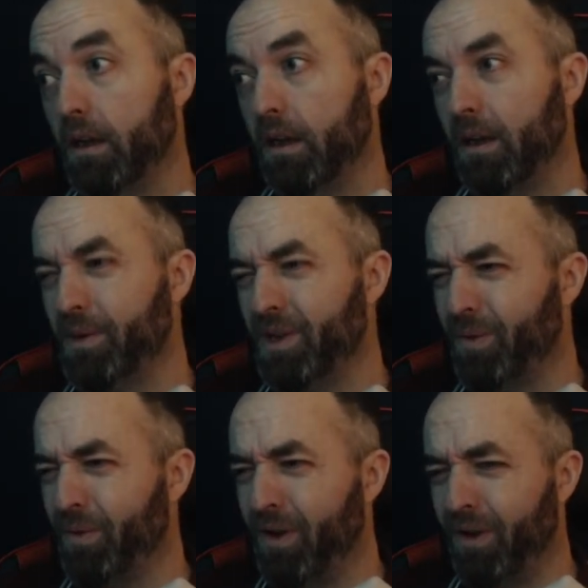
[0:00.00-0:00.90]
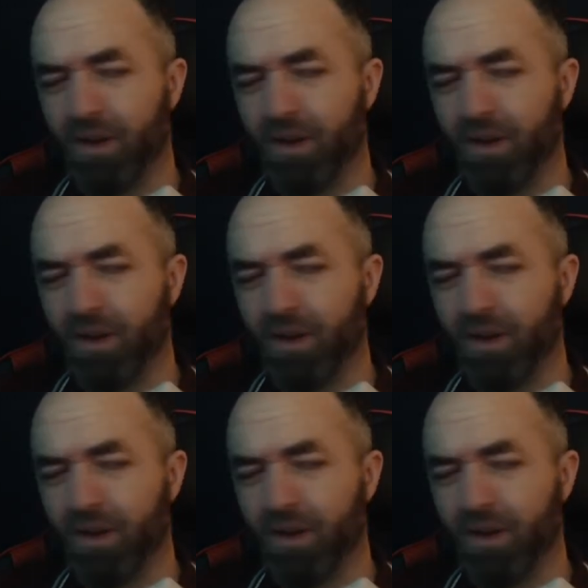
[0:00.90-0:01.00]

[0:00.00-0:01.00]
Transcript: He was like, "What?